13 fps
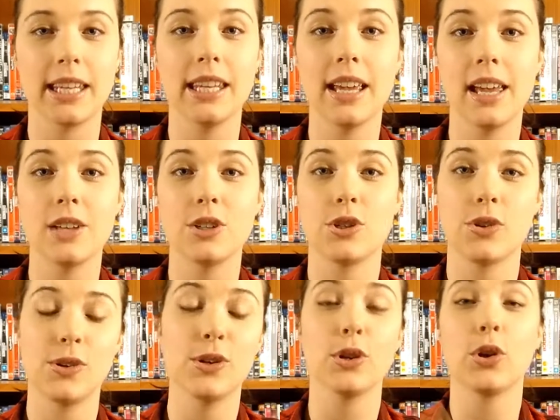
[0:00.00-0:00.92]
yeah,
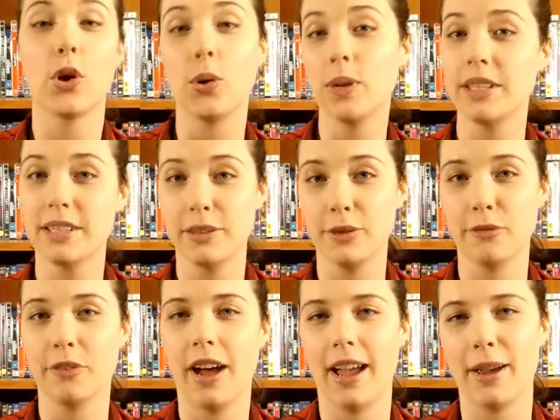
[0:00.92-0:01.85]
sure, go into the
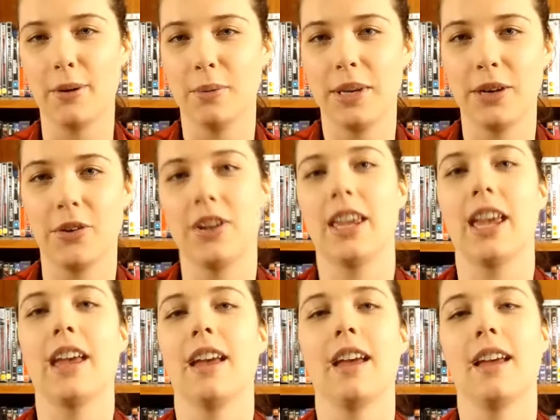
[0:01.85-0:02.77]
fire, we don't
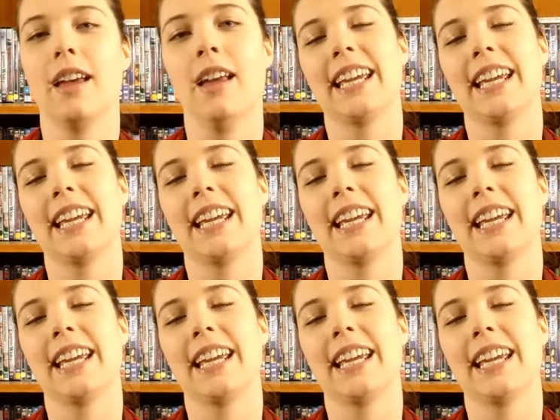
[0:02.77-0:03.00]
care.